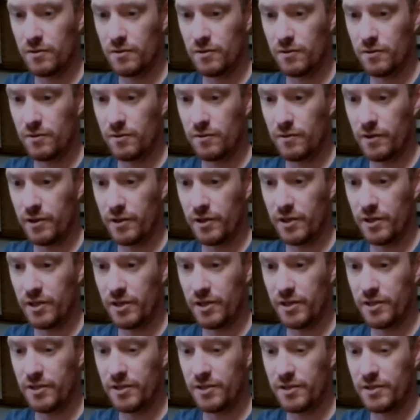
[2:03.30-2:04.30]
do it like
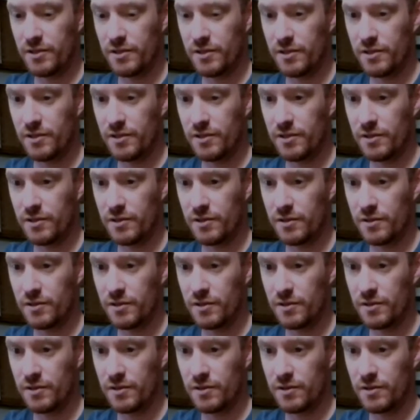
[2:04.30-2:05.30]
this.
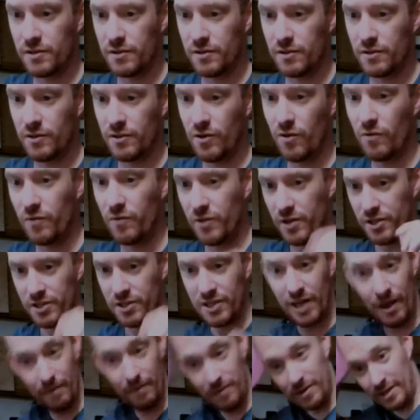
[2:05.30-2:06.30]
Hopefully the
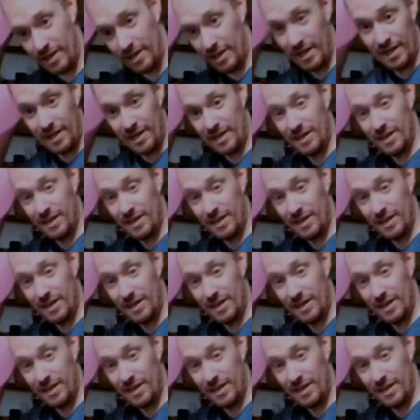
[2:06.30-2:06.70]
top they can.